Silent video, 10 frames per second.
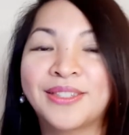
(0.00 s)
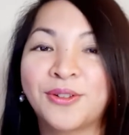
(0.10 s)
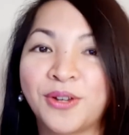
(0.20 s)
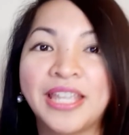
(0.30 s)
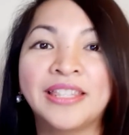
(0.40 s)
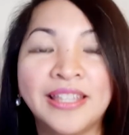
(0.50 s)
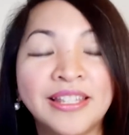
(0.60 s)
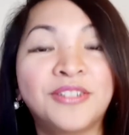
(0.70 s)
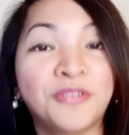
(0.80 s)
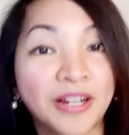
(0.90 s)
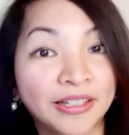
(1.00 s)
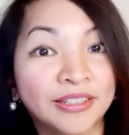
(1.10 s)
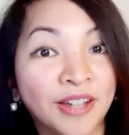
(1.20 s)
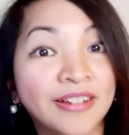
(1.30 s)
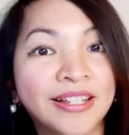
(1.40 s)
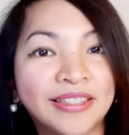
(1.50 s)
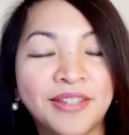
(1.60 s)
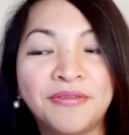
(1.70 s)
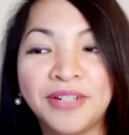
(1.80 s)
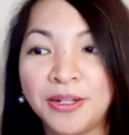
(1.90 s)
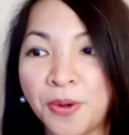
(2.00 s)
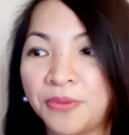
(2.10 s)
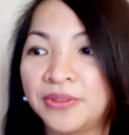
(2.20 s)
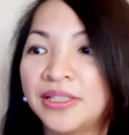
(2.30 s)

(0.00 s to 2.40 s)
So it is relatively low.